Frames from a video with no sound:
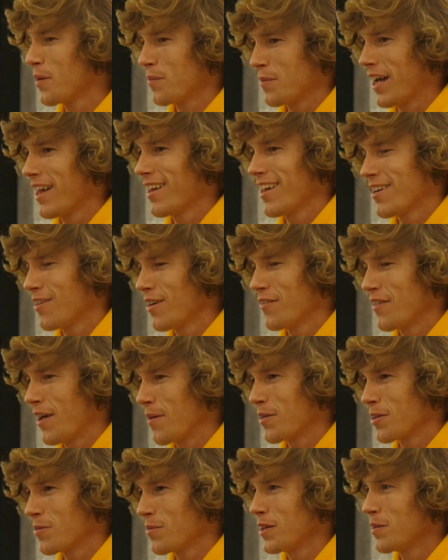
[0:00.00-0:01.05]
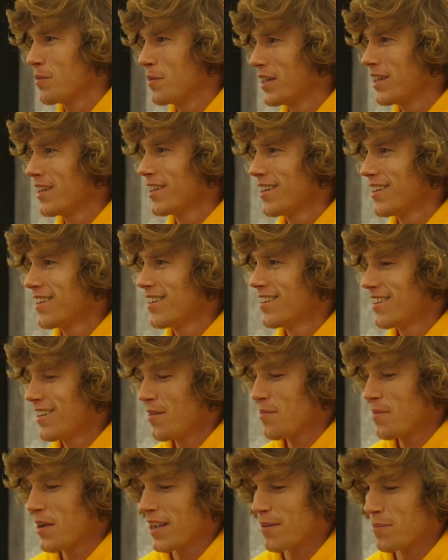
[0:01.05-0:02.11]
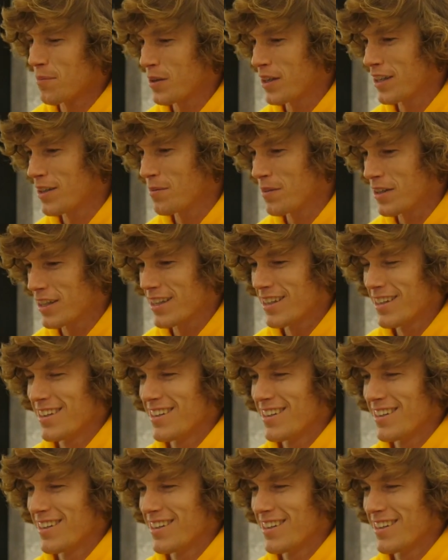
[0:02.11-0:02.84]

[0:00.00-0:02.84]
I don't have that much money, but I make pretty good money.